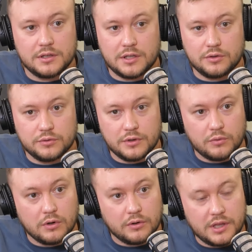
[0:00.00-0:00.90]
They're doing the
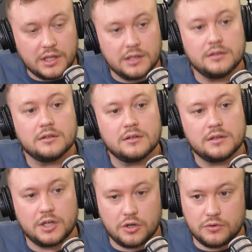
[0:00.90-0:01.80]
wrong thing.
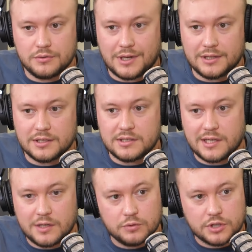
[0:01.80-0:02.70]
They don't
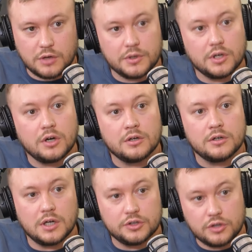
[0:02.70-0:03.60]
understand what's going
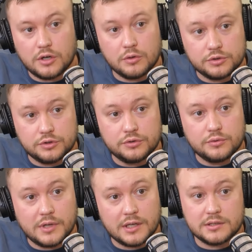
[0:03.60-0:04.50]
on. I don't know what to do
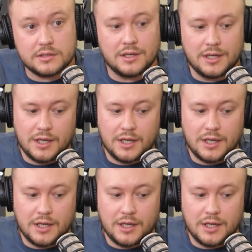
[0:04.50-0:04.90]
next.